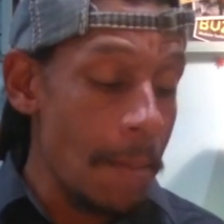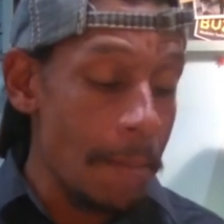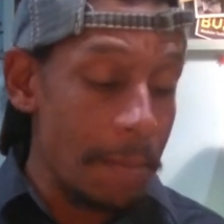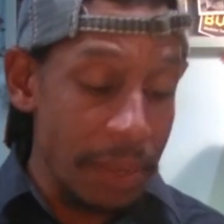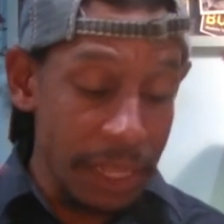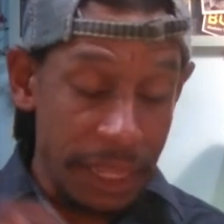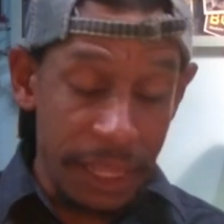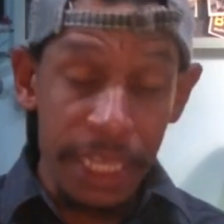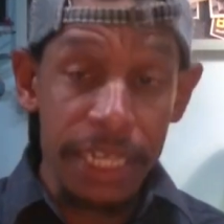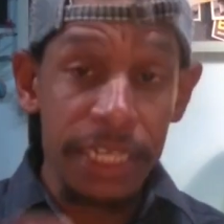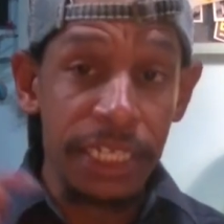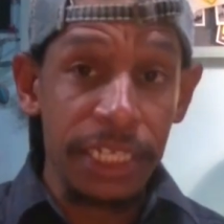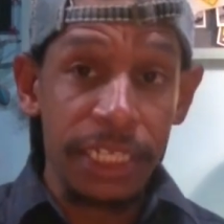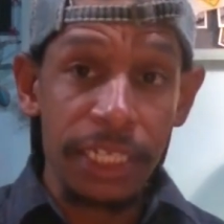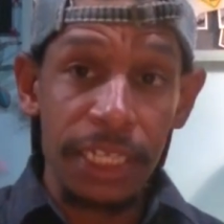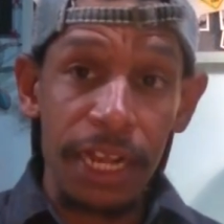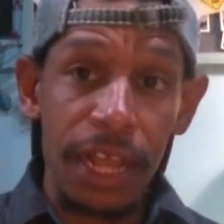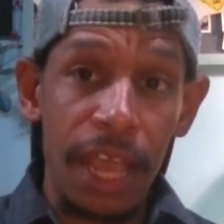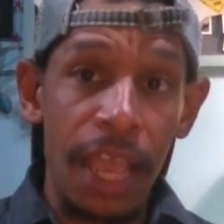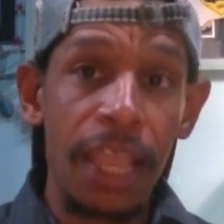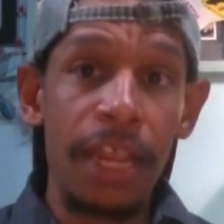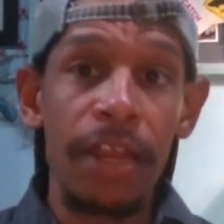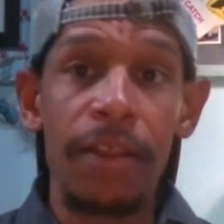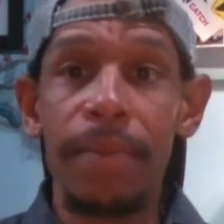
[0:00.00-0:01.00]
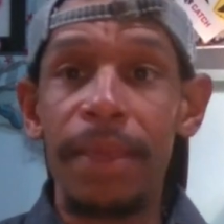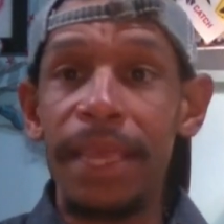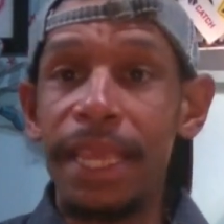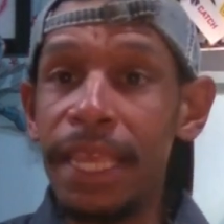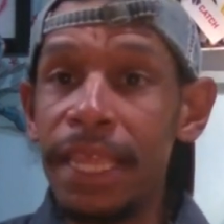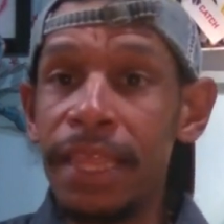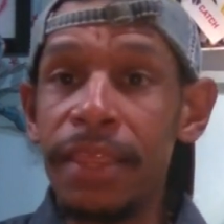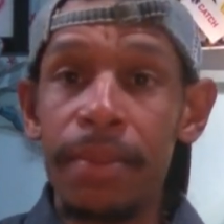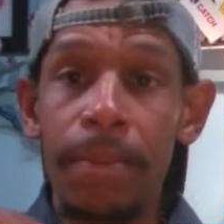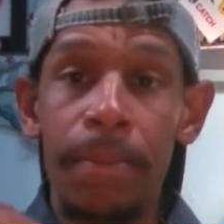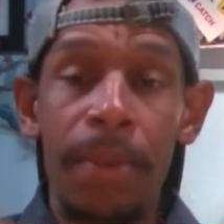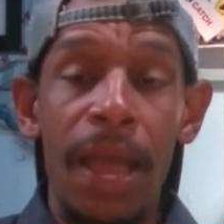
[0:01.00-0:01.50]
but this is an item
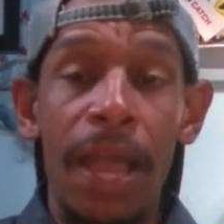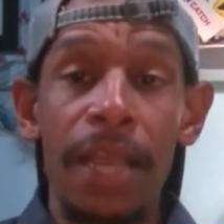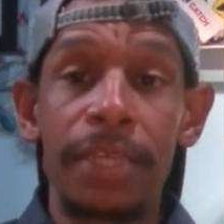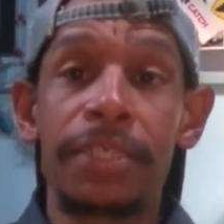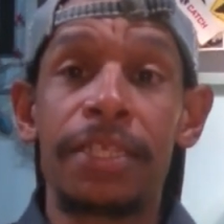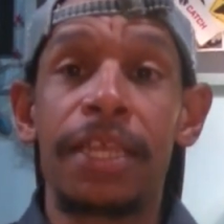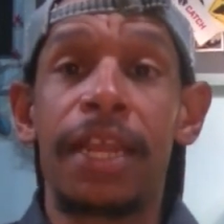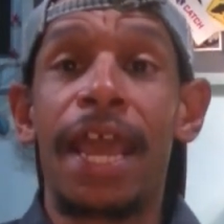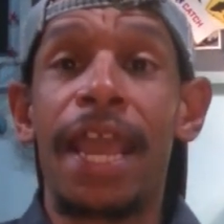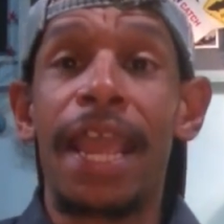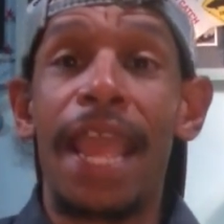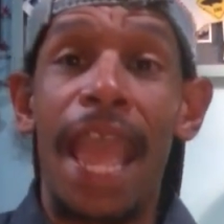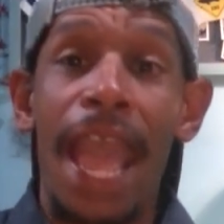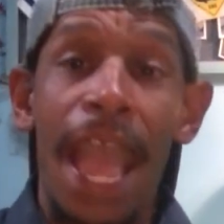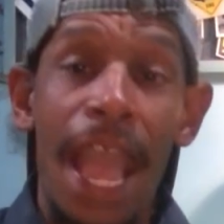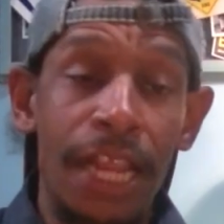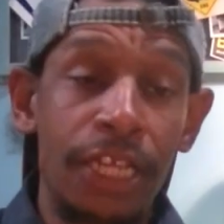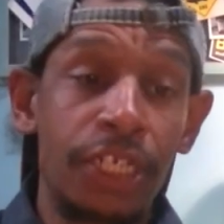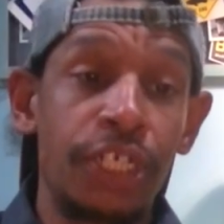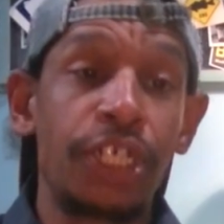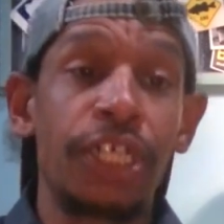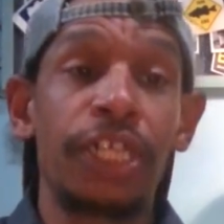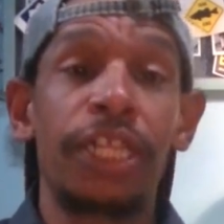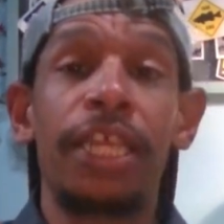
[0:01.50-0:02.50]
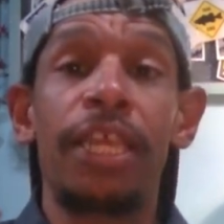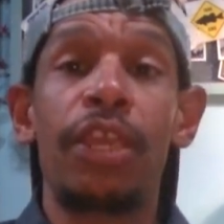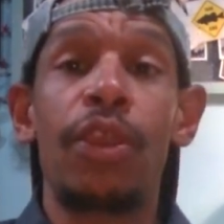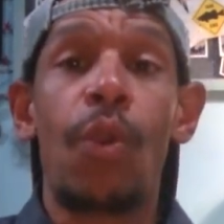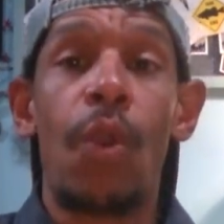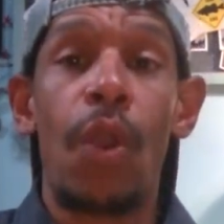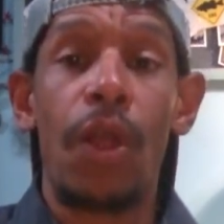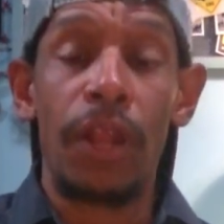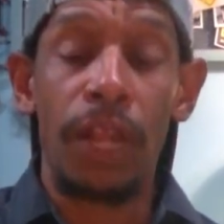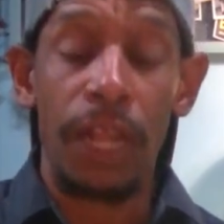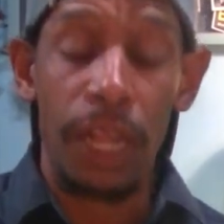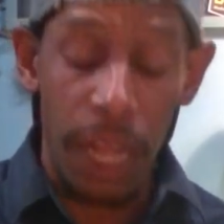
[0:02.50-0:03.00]
in the box that I actually
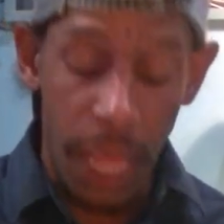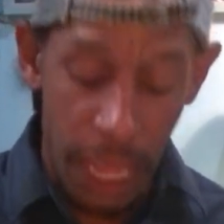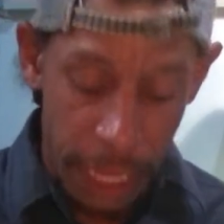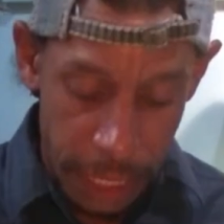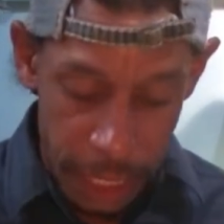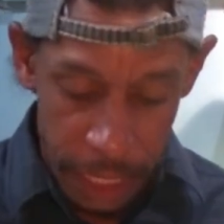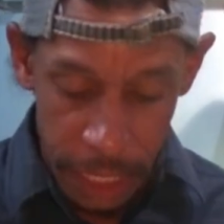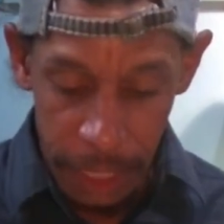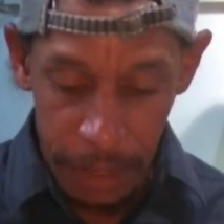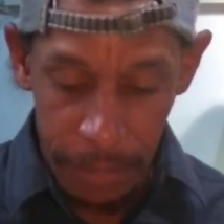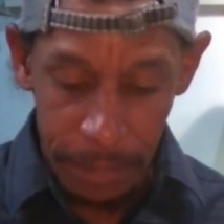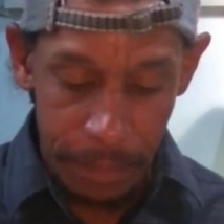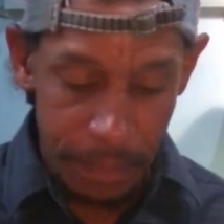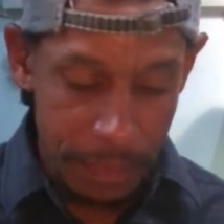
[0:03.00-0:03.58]
like.